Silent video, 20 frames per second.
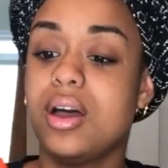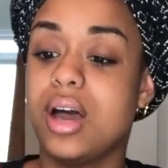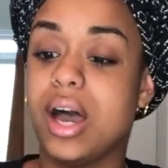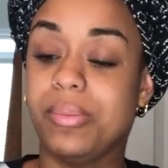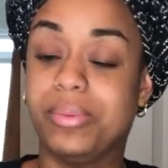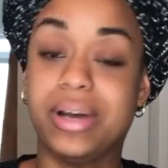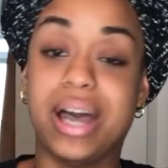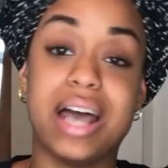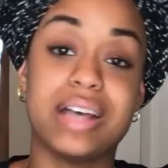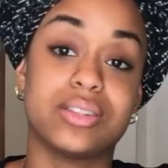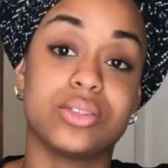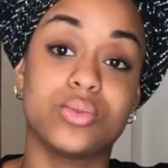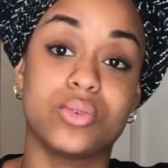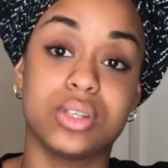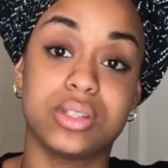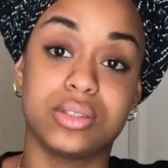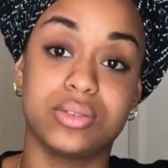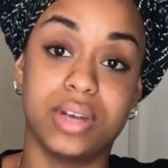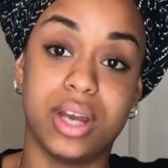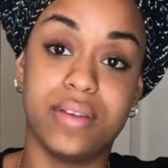I put hot
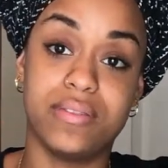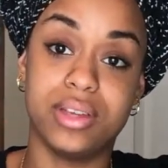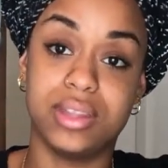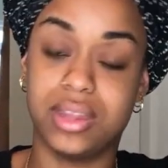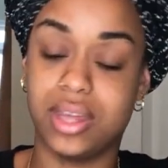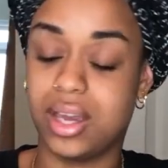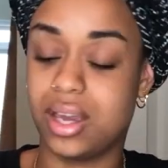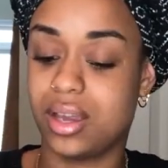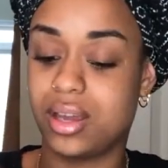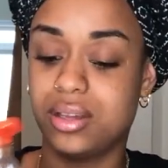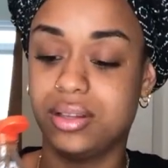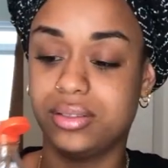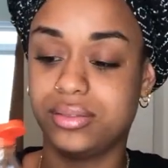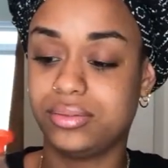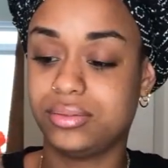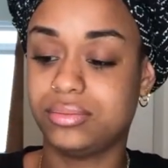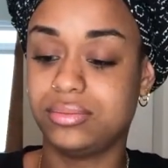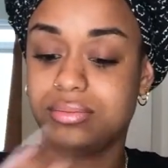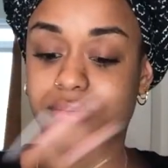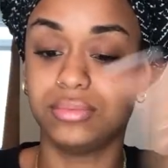sauce on everything,
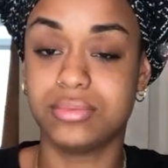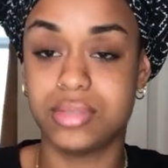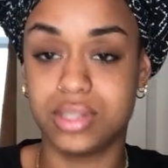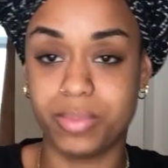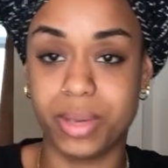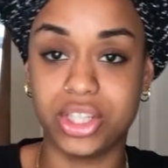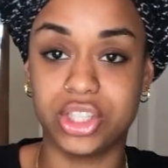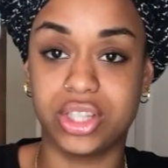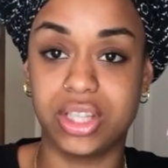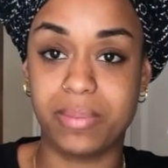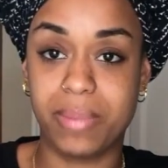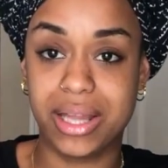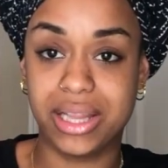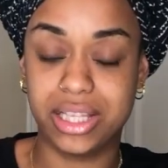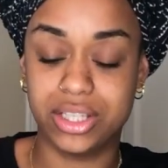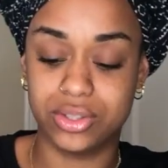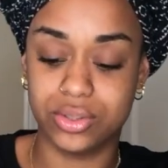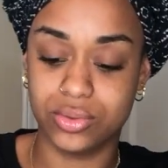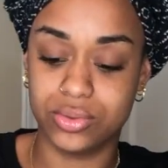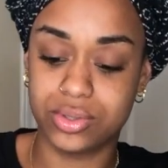especially my
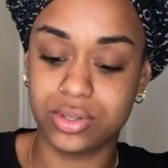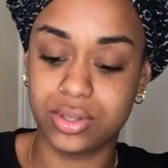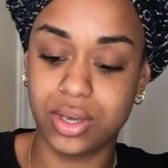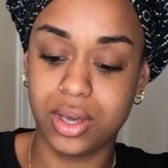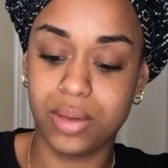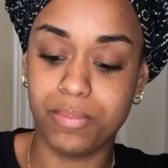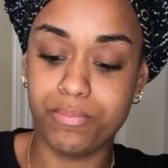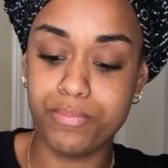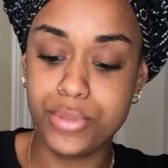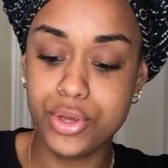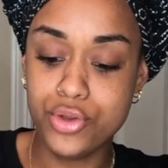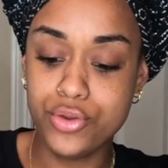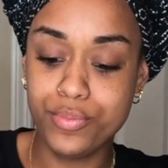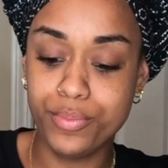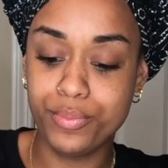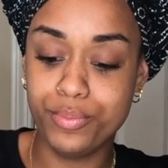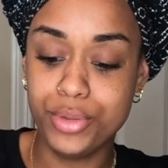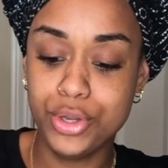lentils. Anyway,